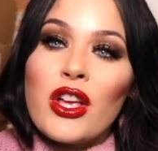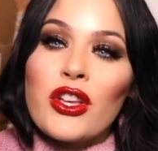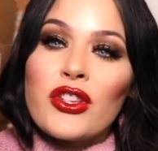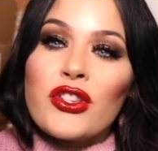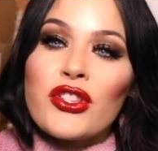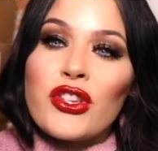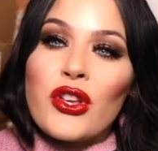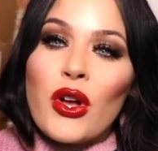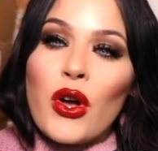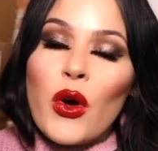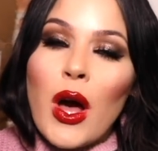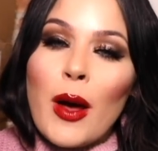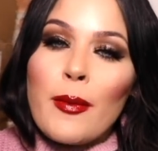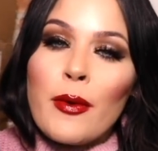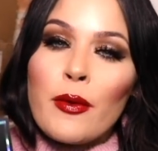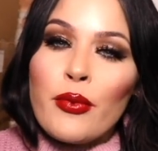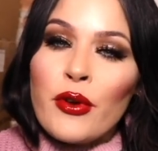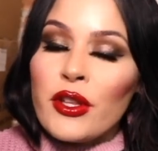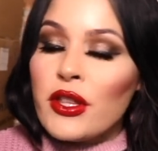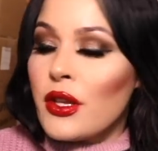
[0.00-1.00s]
So I'm
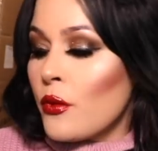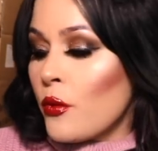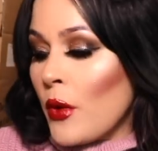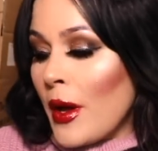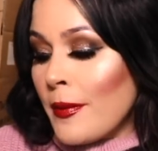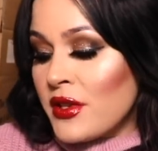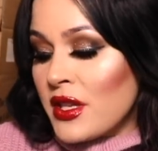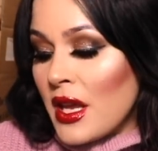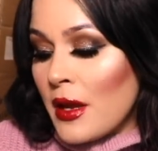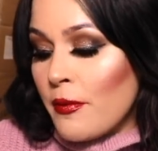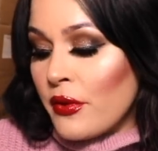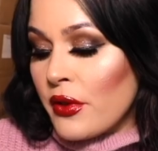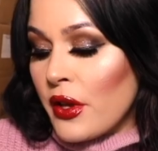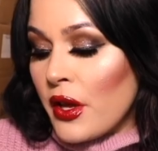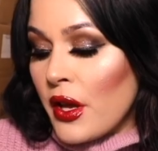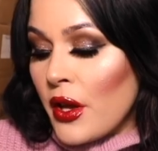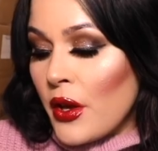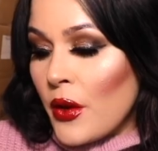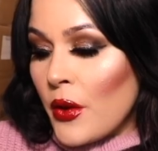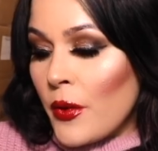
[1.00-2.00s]
going to put the website
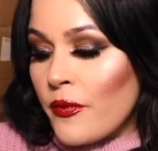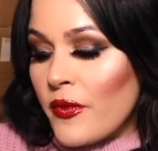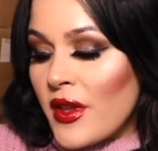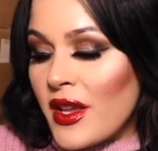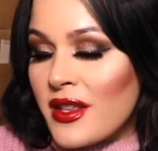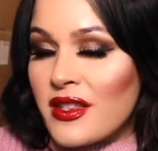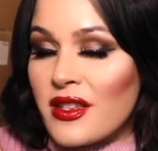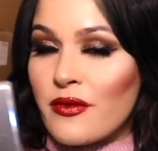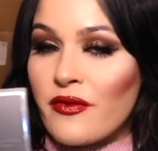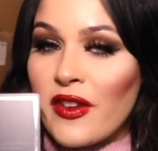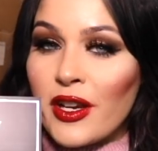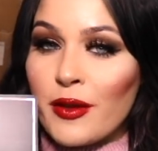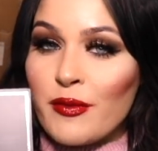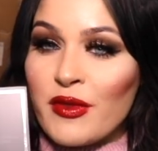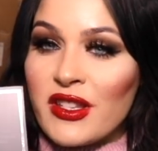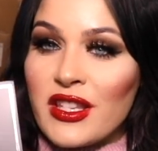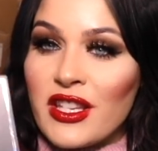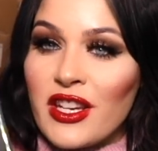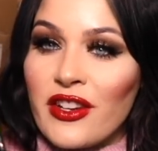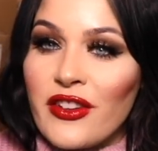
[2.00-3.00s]
below. It's very
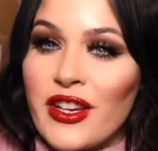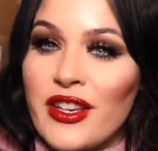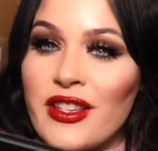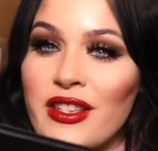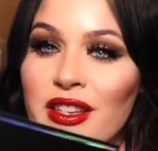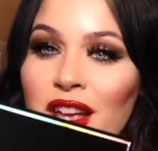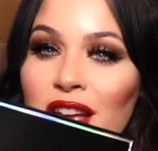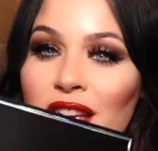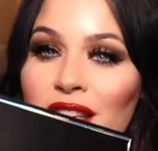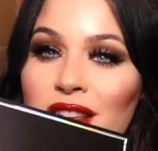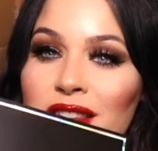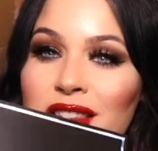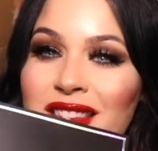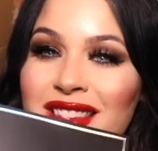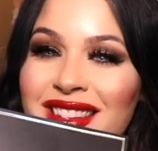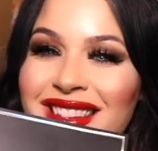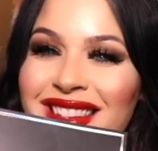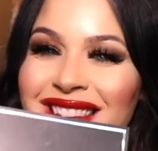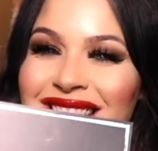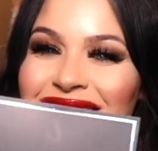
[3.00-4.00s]
mysterious, guys.
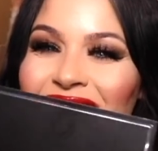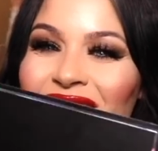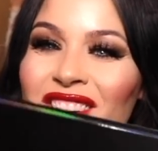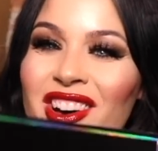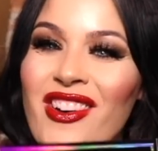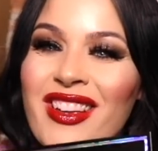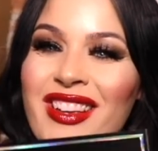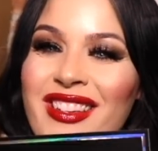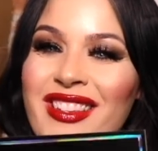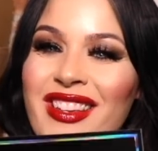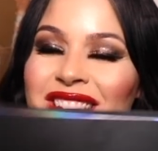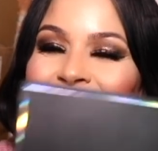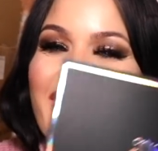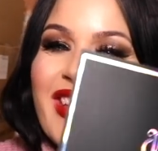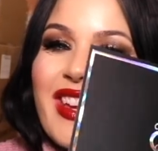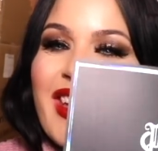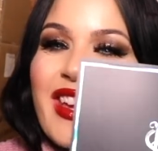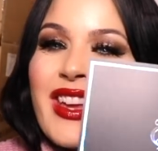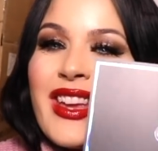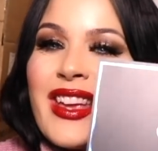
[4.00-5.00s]
Oh, here's a
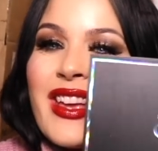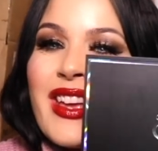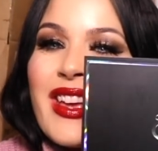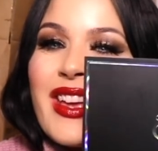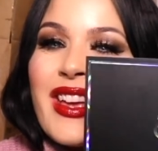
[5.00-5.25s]
key.